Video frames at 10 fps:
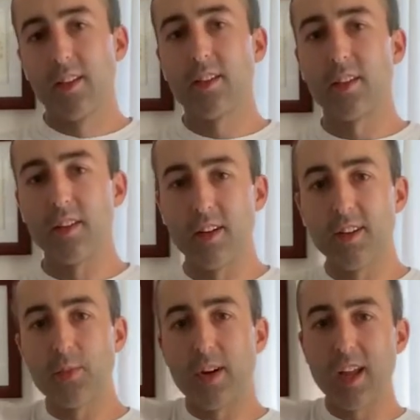So there
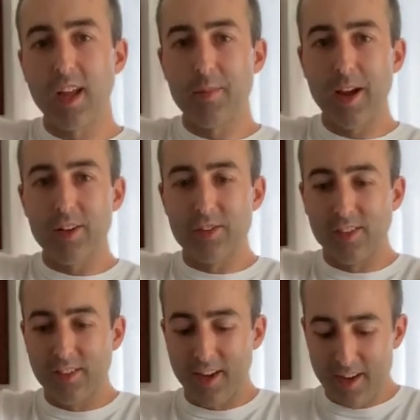is one hanging pouch
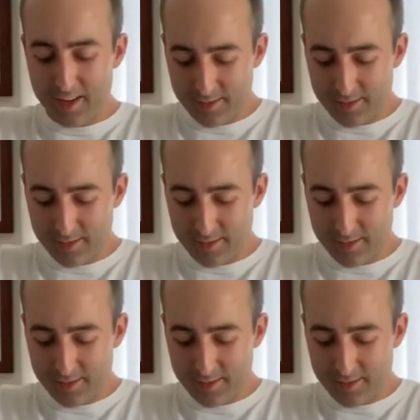inside.